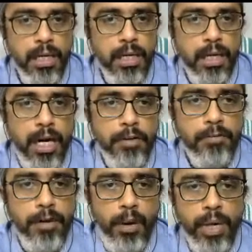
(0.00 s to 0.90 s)
And
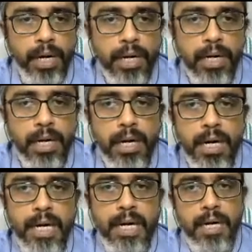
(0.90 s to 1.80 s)
our
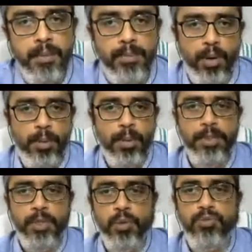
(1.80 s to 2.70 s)
problem
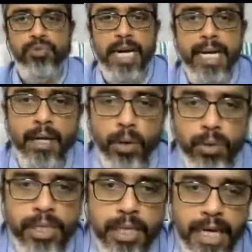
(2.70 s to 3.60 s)
is to find out
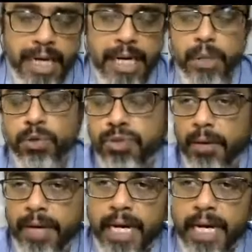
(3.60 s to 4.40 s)
a new flower